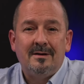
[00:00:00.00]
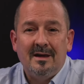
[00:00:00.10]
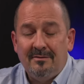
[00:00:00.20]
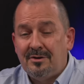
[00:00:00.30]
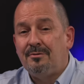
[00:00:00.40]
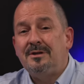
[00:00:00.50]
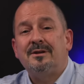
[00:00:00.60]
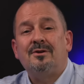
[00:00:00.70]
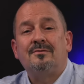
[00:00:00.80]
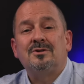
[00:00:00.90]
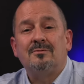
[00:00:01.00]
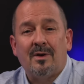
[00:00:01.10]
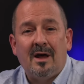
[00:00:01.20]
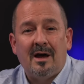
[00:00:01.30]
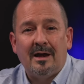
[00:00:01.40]
If there is an
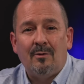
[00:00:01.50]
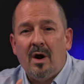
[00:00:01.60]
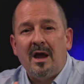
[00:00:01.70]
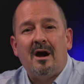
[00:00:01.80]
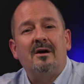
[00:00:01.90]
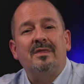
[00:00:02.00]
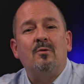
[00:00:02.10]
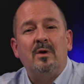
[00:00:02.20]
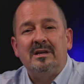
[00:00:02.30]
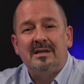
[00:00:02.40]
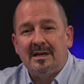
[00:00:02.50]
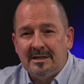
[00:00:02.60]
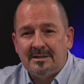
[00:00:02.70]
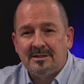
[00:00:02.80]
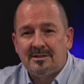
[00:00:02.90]
oversupply, why are there waiting
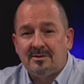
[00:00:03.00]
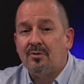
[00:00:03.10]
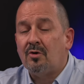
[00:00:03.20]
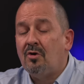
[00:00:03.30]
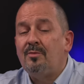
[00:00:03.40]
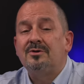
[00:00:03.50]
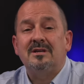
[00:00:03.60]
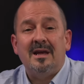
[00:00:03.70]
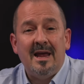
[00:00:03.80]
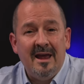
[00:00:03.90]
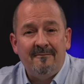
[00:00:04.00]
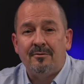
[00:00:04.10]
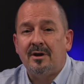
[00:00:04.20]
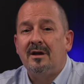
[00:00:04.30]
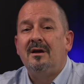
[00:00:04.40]
lists for almost
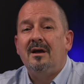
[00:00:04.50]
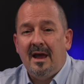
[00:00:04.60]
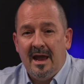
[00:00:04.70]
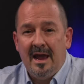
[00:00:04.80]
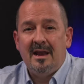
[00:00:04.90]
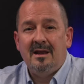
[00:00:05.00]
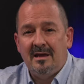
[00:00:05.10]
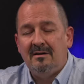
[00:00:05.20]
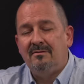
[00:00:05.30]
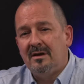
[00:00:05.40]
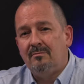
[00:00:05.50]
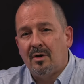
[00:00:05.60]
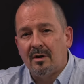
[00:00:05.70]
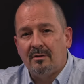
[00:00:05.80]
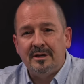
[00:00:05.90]
every NEV
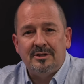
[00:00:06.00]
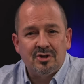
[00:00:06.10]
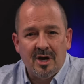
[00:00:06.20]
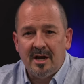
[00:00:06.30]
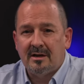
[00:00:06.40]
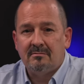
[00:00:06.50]
model in China?